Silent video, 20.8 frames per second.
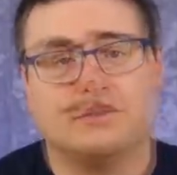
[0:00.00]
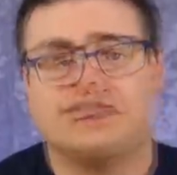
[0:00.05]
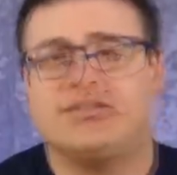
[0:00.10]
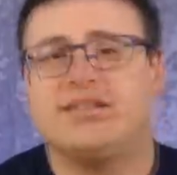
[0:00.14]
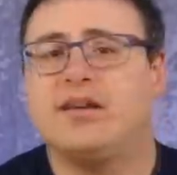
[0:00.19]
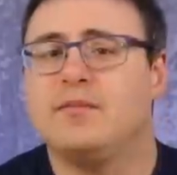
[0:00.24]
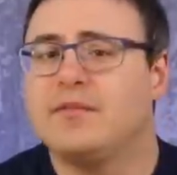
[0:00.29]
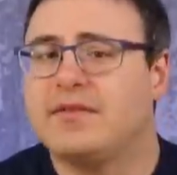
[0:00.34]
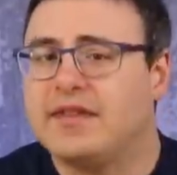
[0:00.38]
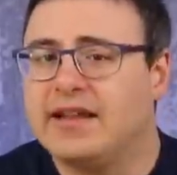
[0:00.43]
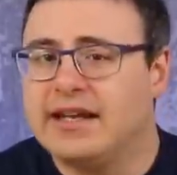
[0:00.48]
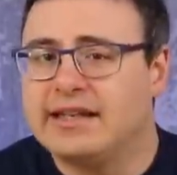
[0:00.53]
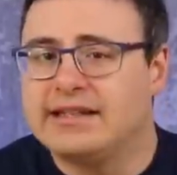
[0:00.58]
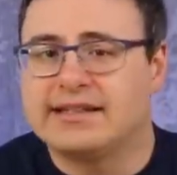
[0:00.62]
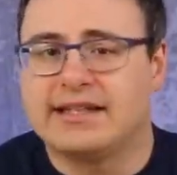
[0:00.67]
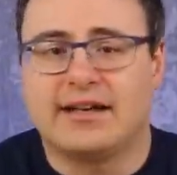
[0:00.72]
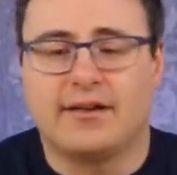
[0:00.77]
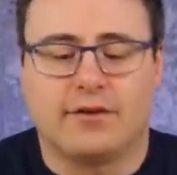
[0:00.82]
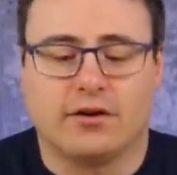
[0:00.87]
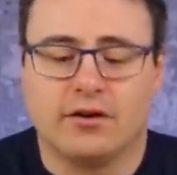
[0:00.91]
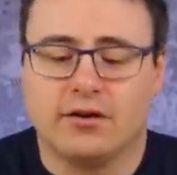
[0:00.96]
Some things
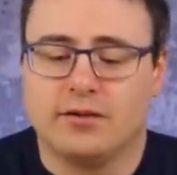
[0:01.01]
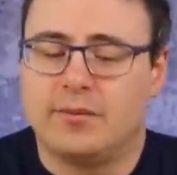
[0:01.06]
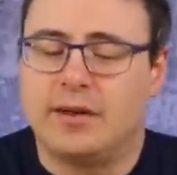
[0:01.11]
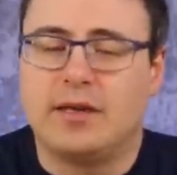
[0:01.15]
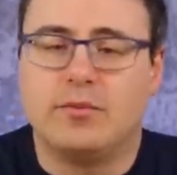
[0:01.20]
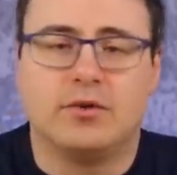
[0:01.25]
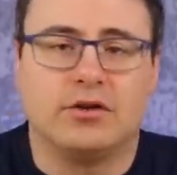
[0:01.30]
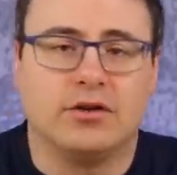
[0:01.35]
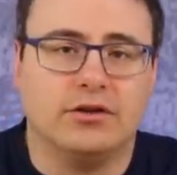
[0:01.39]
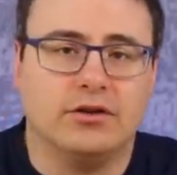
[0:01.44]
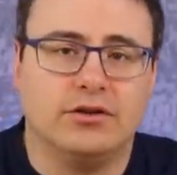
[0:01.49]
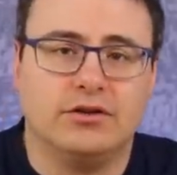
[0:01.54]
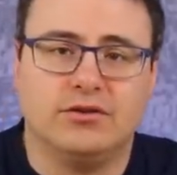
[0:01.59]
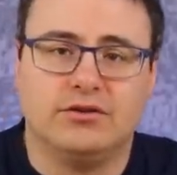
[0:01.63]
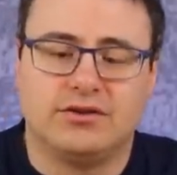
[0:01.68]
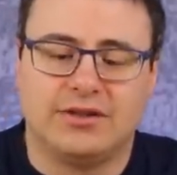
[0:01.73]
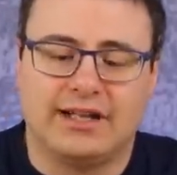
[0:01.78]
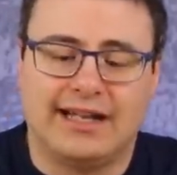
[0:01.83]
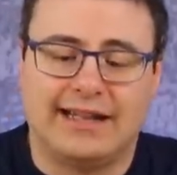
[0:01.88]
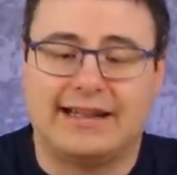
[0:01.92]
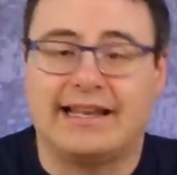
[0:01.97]
that I've heard people
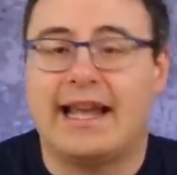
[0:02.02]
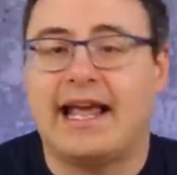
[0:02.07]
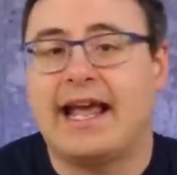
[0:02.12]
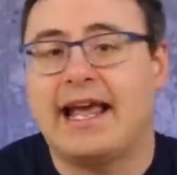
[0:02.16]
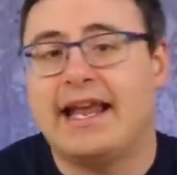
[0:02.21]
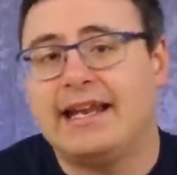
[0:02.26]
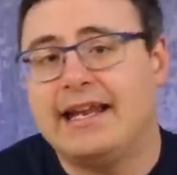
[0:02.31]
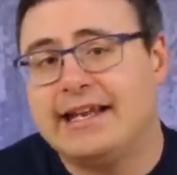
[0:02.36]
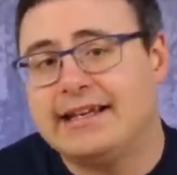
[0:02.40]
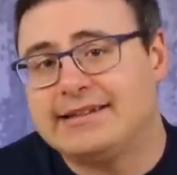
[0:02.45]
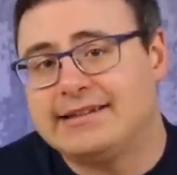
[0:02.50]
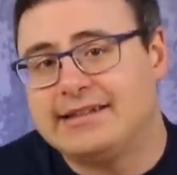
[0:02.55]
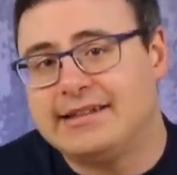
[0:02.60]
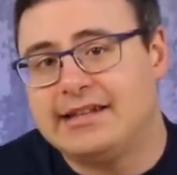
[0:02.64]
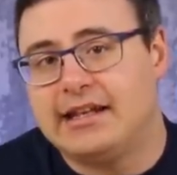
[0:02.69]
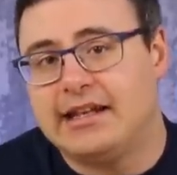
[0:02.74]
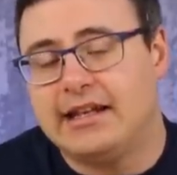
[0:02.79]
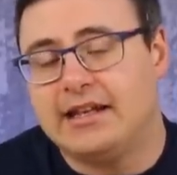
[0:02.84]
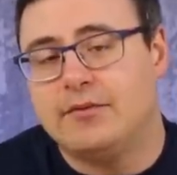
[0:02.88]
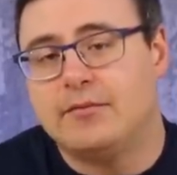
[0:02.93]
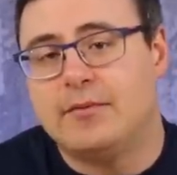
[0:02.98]
lose, like the N S
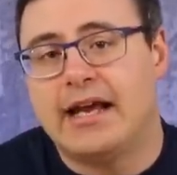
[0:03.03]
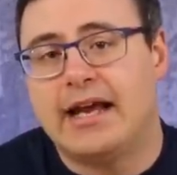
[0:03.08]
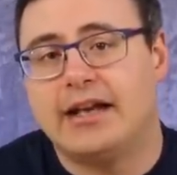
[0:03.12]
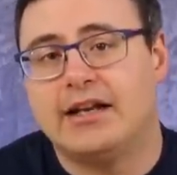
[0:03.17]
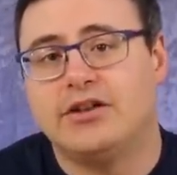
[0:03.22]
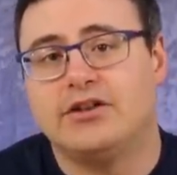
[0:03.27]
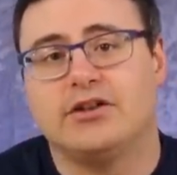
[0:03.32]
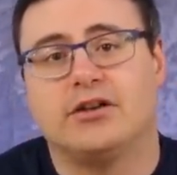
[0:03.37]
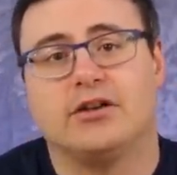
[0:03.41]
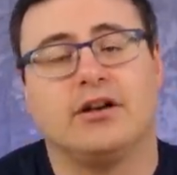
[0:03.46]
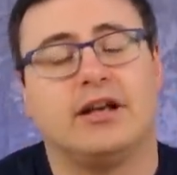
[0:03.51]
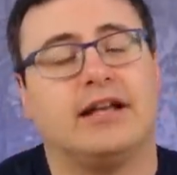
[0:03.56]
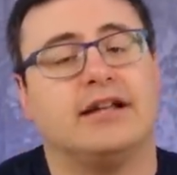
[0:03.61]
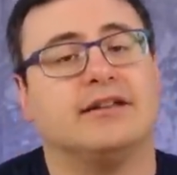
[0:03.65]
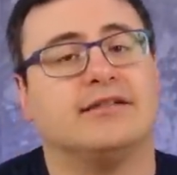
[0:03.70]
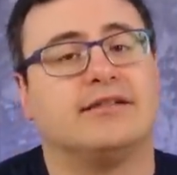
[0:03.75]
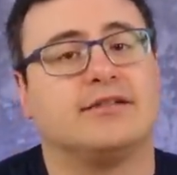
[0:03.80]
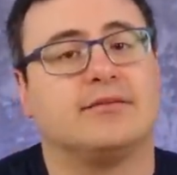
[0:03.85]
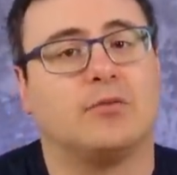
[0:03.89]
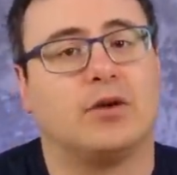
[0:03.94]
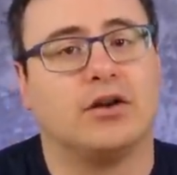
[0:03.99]
T manager
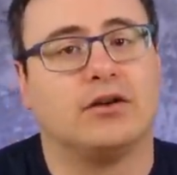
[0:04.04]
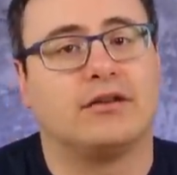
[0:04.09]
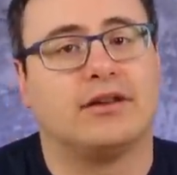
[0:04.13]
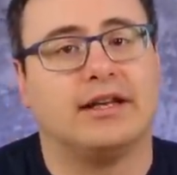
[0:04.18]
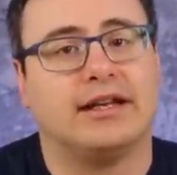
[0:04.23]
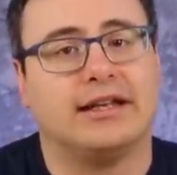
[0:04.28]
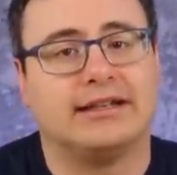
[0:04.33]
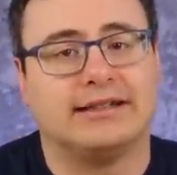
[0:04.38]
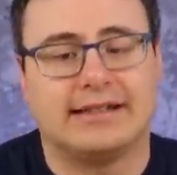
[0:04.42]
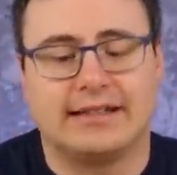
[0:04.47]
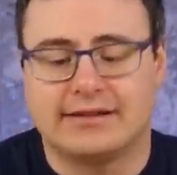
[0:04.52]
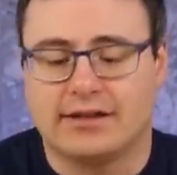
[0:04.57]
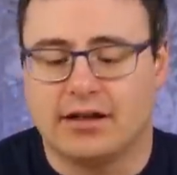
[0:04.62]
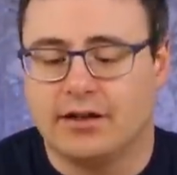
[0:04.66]
in SmartThings, that's